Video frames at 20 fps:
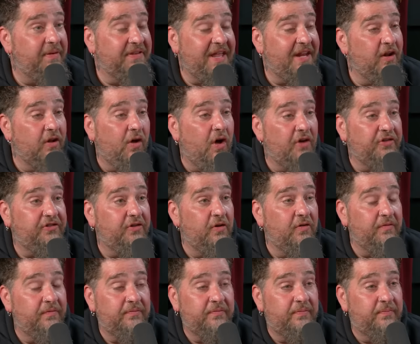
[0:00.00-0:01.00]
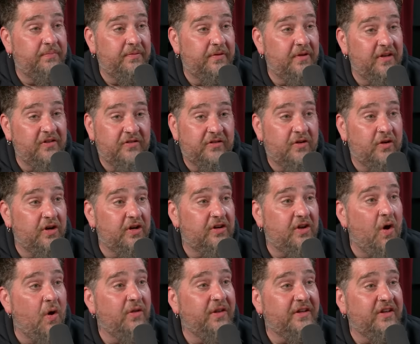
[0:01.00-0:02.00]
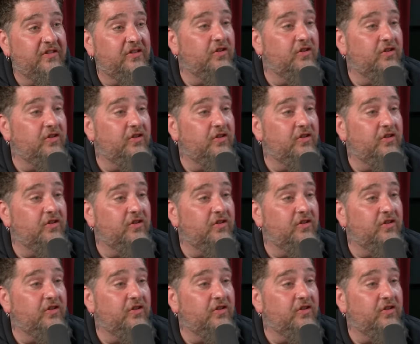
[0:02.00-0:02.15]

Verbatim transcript: But then he also is good at going like this.